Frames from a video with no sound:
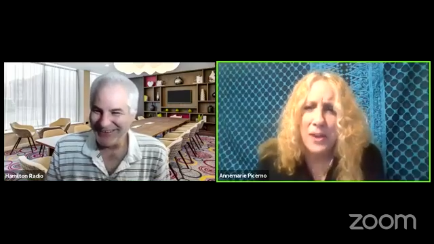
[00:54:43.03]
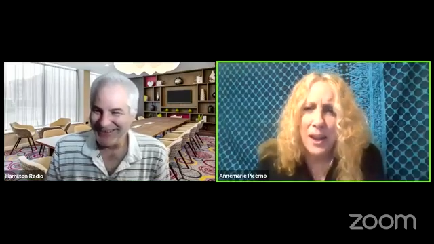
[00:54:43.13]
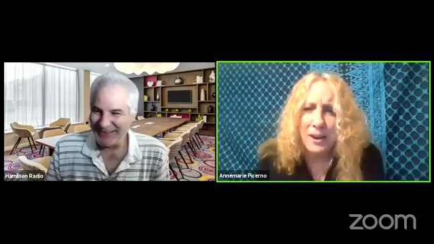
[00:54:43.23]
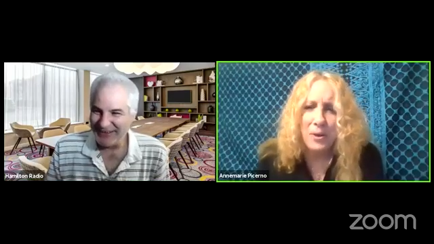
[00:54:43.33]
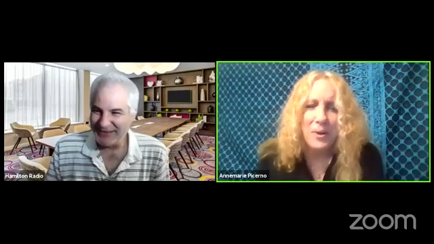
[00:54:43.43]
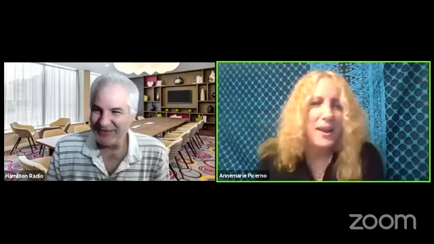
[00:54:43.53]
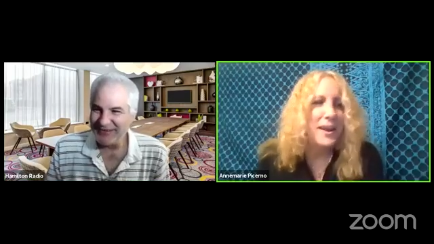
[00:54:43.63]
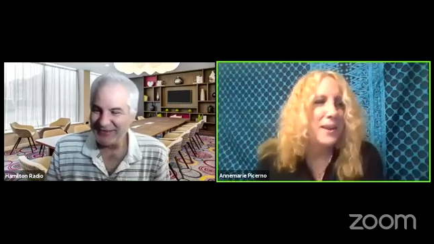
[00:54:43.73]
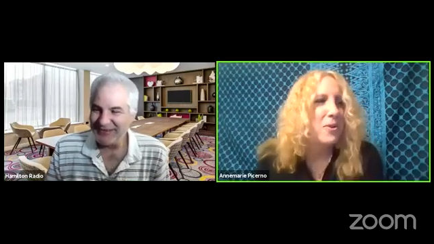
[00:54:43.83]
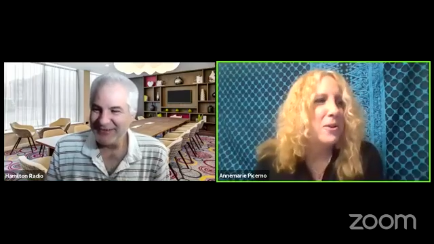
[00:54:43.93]
Speaker 1: no, I got
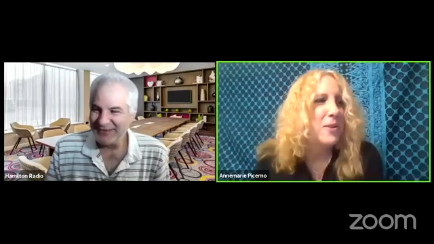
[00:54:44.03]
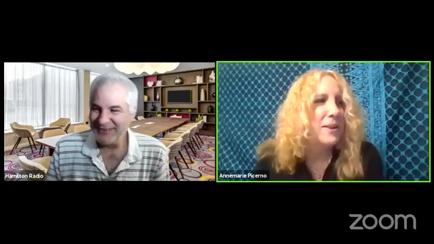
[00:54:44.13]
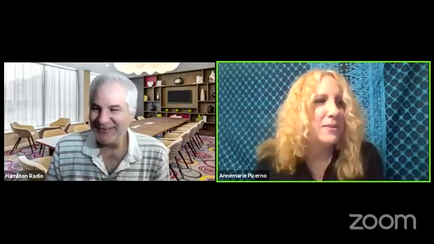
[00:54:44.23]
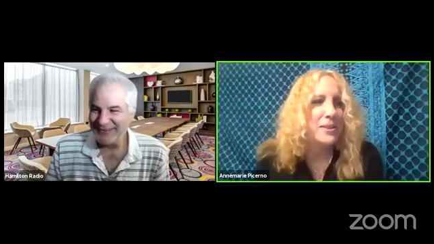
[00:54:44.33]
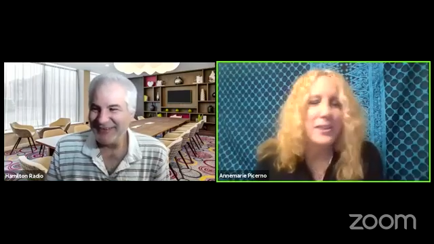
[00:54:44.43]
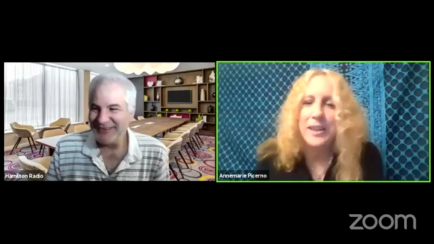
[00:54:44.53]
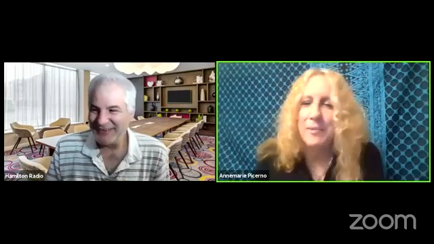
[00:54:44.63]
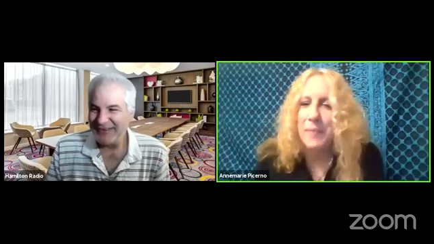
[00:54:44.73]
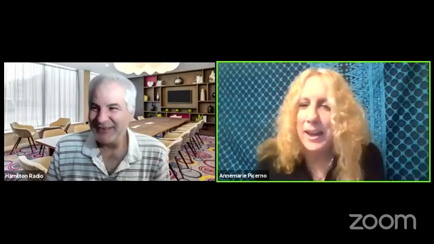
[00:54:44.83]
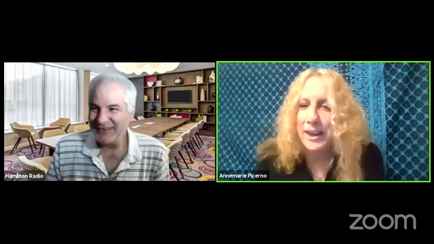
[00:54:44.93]
to run around cleaning
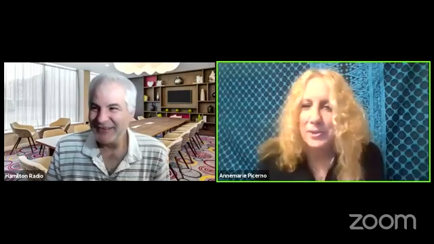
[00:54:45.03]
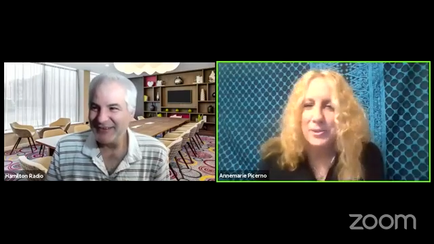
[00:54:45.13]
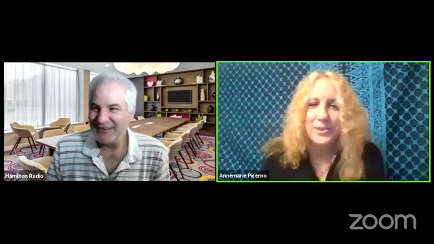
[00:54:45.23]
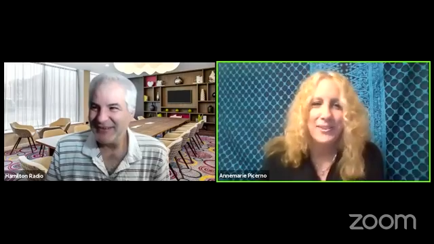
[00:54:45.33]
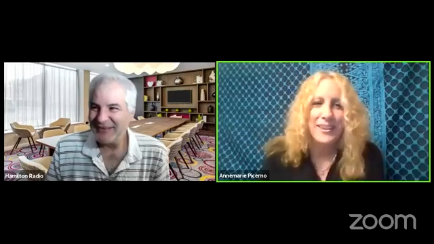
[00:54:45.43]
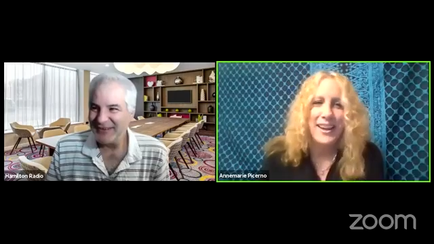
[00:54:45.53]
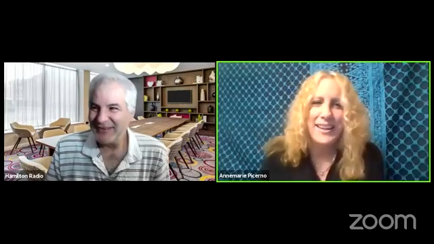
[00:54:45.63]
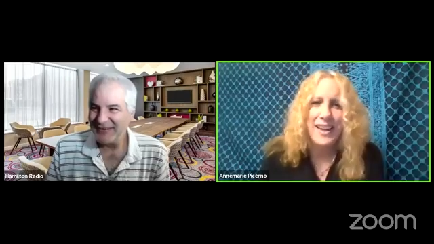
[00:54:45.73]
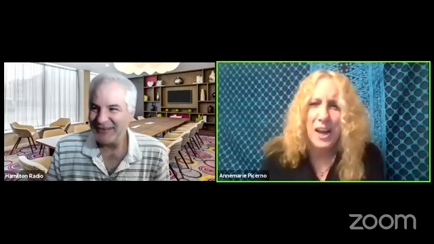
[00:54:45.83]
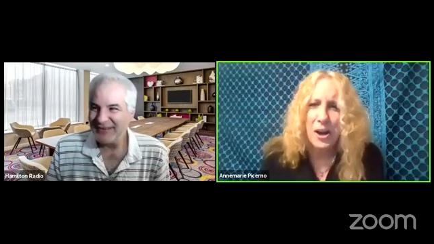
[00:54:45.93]
my house or something. Like,
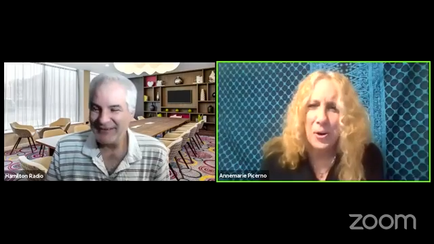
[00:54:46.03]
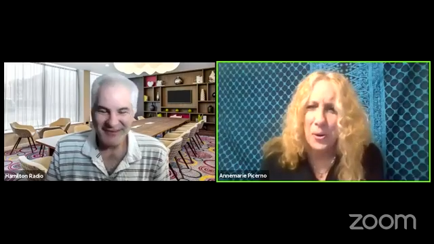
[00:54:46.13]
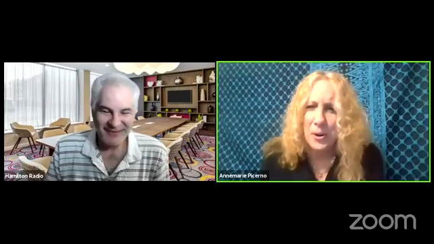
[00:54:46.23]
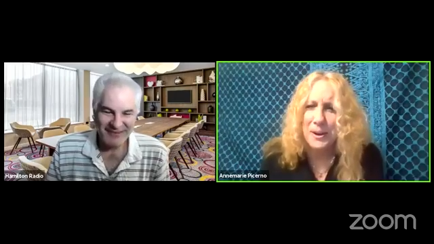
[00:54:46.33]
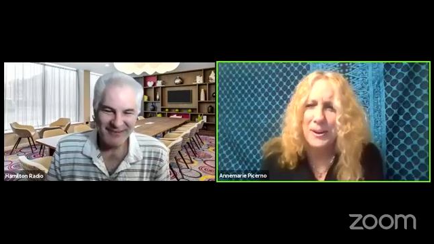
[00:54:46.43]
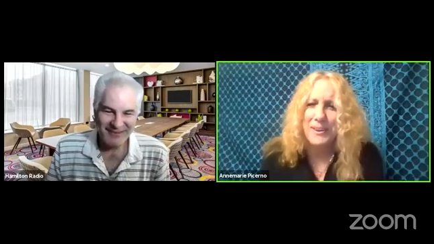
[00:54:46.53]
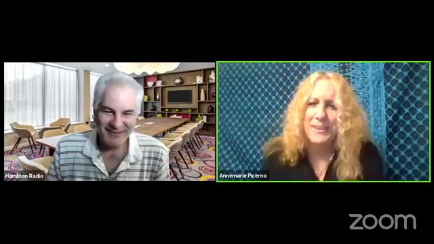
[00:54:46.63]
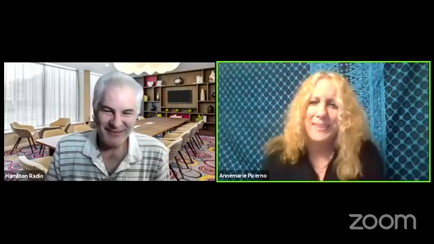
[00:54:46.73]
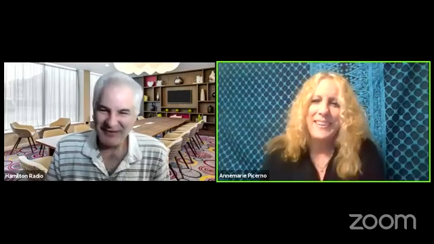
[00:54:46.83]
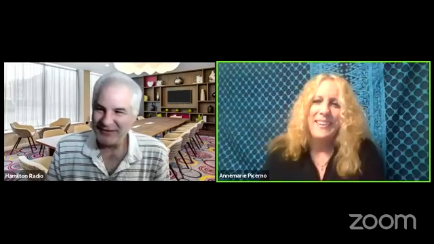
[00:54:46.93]
no
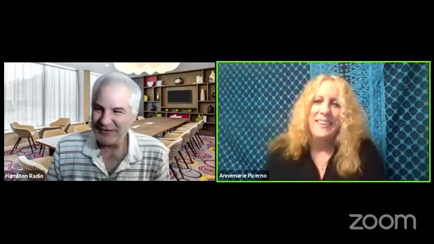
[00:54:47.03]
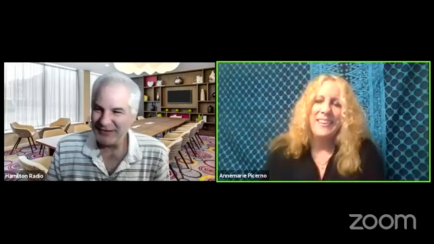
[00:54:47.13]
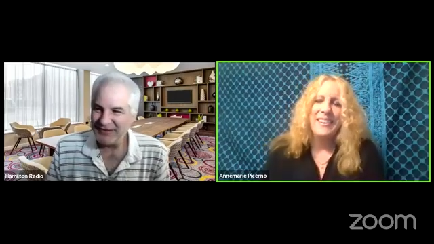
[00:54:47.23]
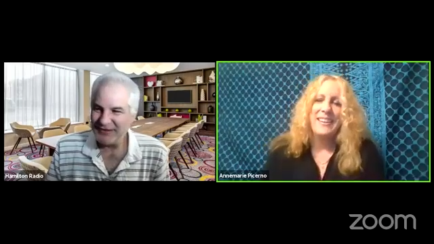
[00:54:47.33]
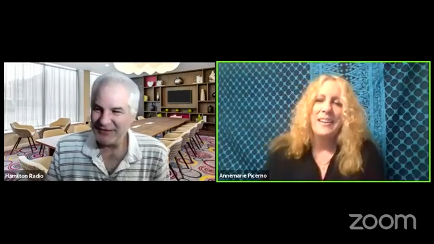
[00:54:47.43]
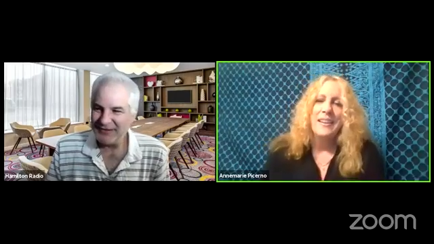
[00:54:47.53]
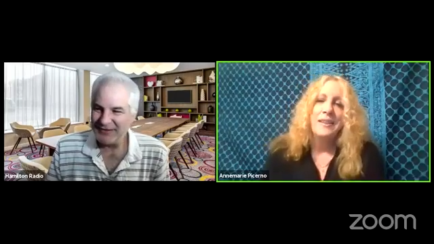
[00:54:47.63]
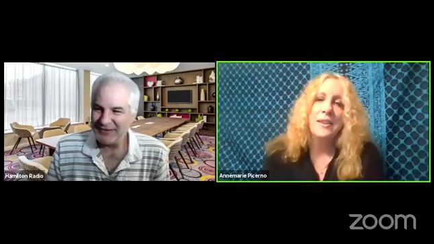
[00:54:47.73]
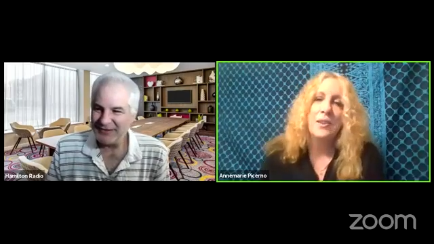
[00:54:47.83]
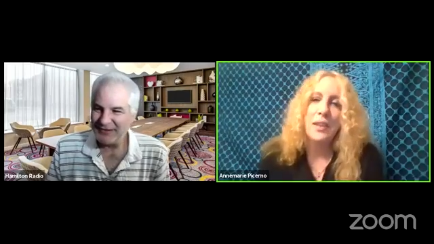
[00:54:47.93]

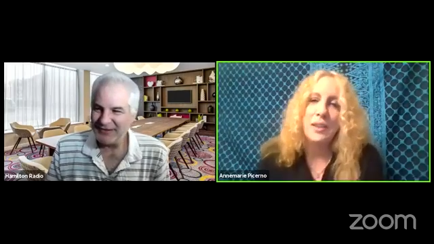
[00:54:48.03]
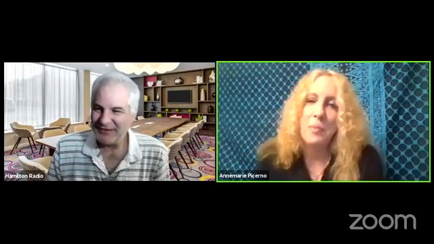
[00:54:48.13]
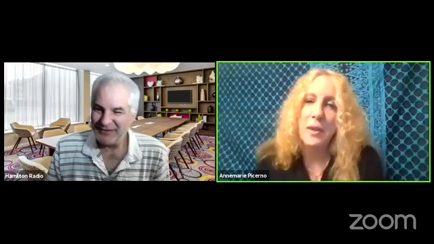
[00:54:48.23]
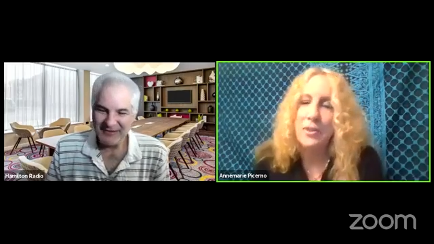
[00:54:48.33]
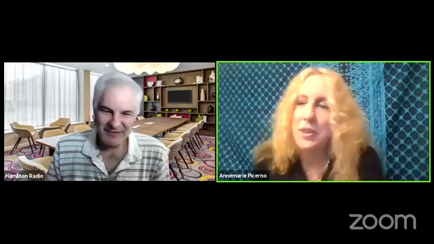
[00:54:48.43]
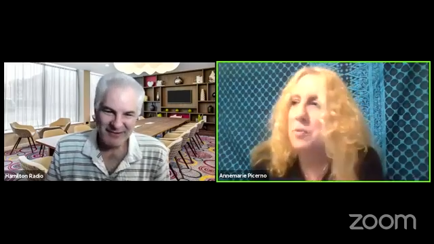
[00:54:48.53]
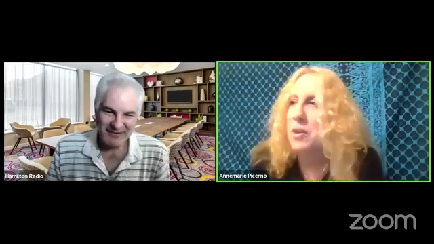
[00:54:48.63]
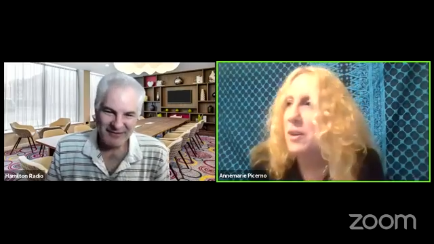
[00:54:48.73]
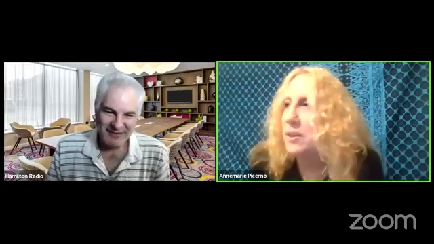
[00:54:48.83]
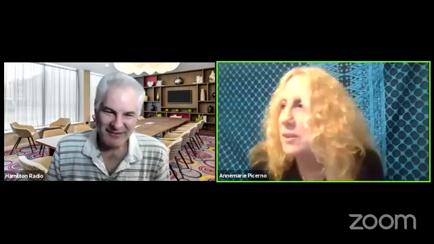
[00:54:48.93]
let's let's meet somewhere
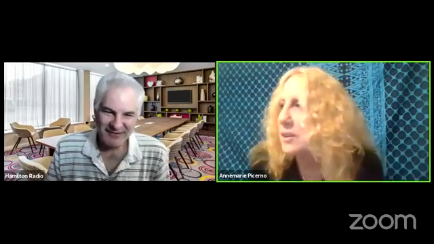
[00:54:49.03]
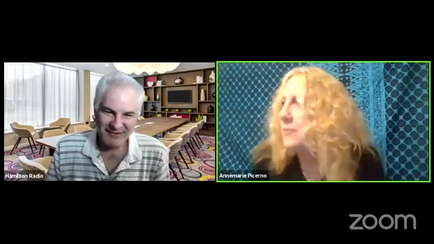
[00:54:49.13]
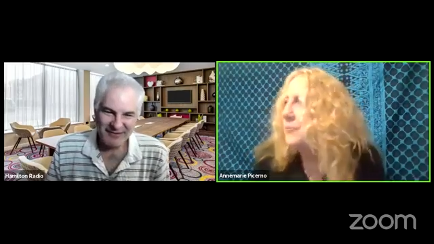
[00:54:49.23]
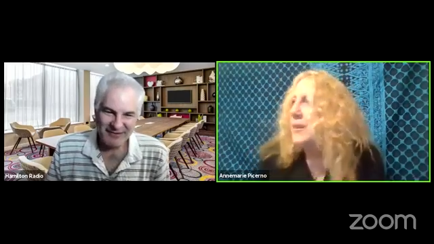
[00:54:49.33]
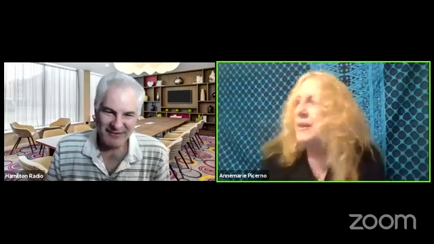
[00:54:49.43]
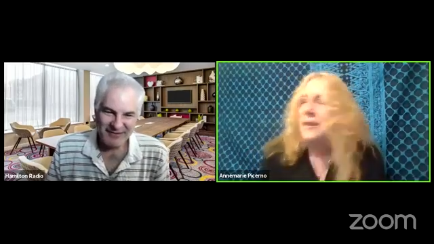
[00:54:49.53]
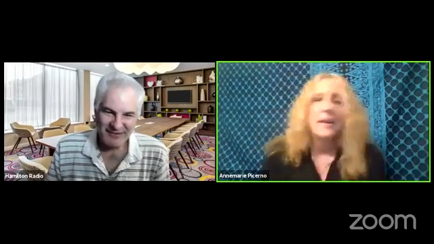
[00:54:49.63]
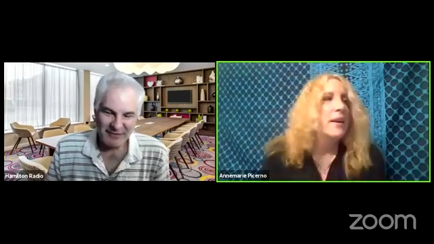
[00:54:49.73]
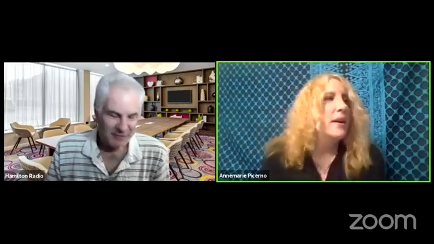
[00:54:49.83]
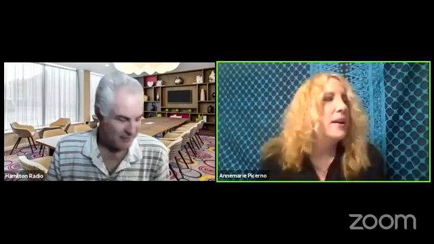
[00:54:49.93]
else but
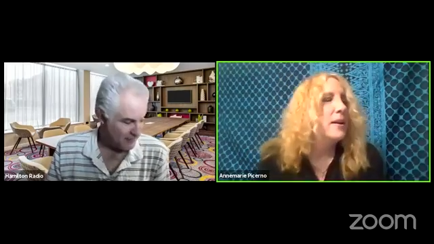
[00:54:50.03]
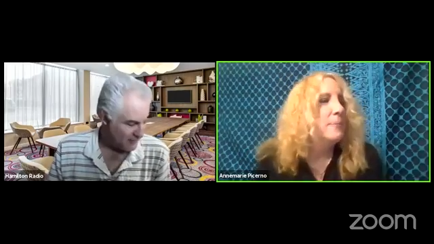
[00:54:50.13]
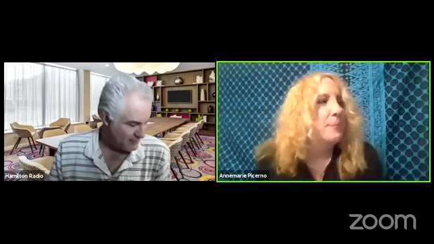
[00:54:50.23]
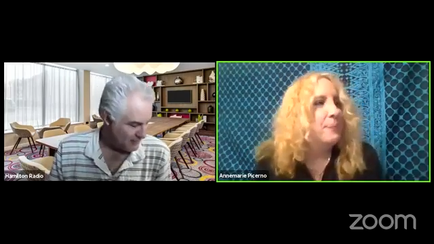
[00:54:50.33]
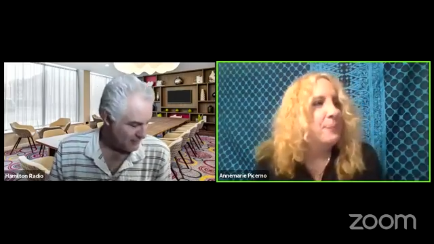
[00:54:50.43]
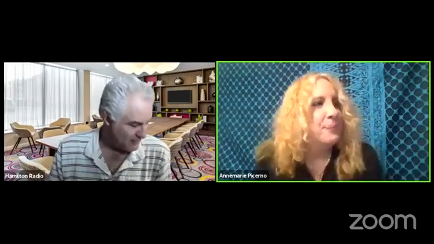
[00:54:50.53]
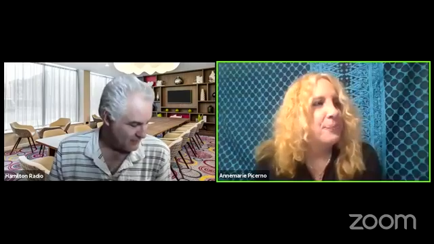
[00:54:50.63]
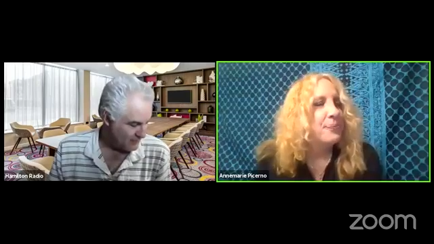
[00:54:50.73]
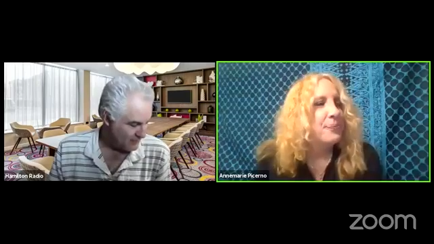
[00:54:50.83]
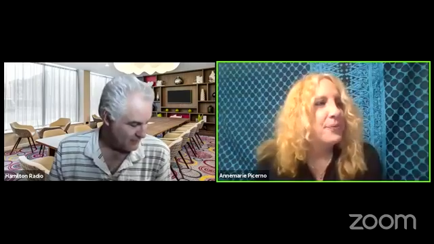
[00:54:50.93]
um
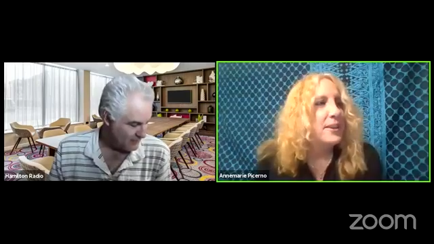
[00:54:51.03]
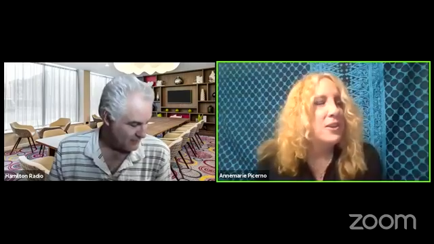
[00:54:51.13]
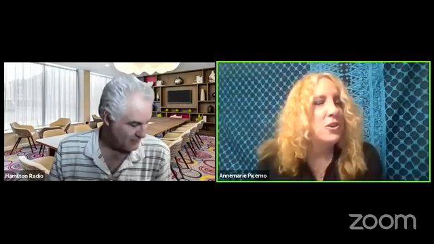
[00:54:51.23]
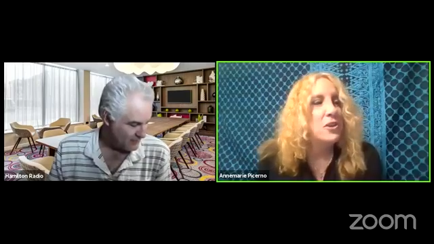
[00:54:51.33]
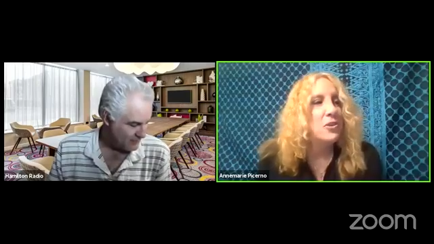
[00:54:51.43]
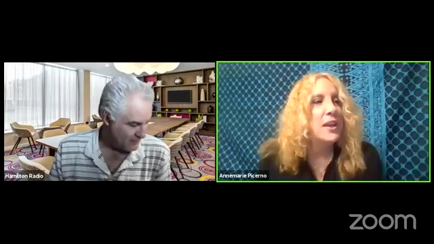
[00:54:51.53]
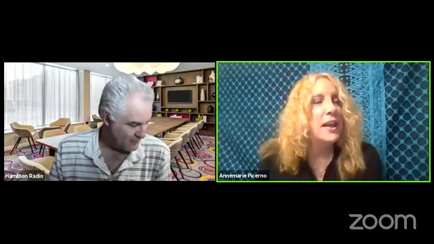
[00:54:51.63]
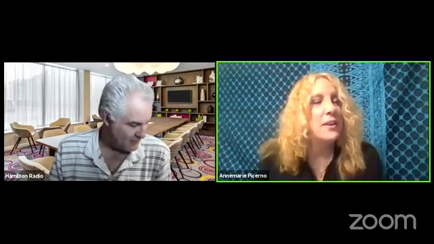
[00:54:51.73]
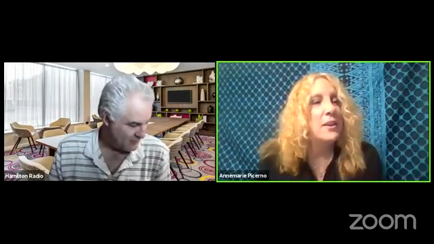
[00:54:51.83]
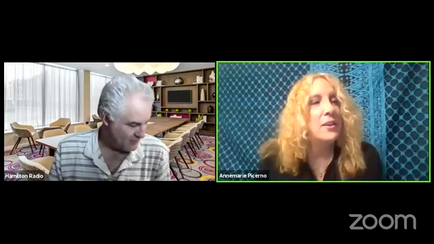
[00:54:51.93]
it, you just get